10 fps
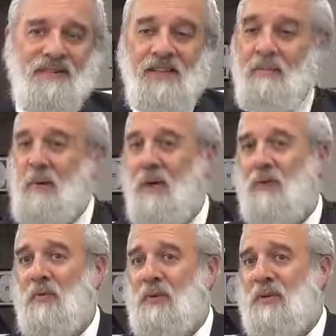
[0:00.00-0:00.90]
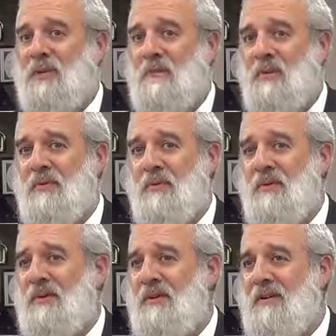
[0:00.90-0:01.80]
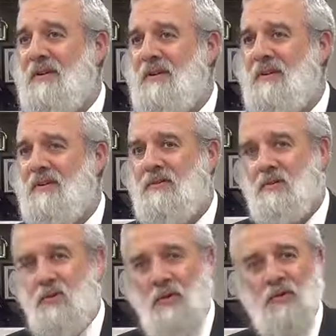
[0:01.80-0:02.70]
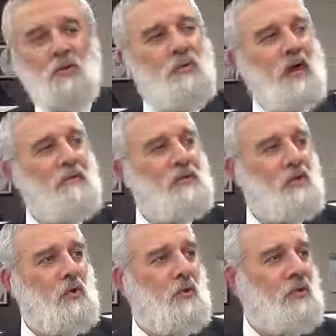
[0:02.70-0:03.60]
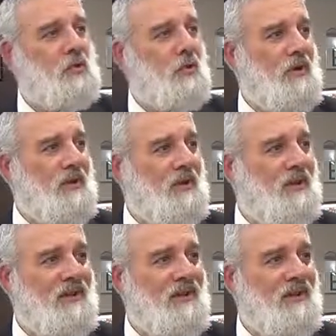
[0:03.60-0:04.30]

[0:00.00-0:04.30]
Yeah, but what did we just say before? You want two diamonds or you want 20?